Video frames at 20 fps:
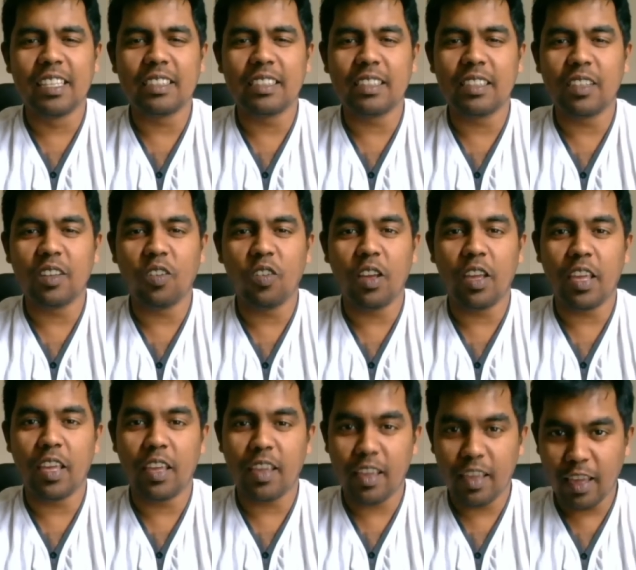So
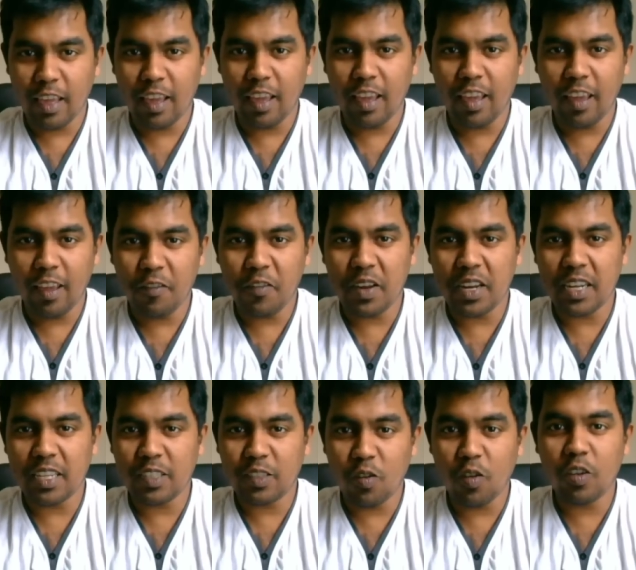if
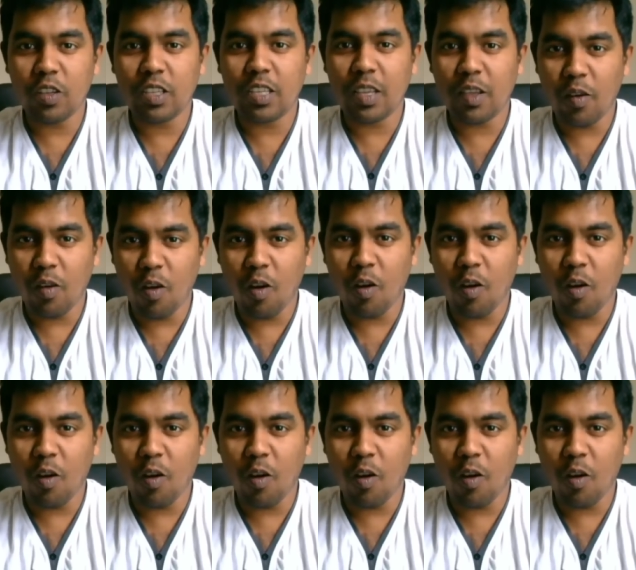it goes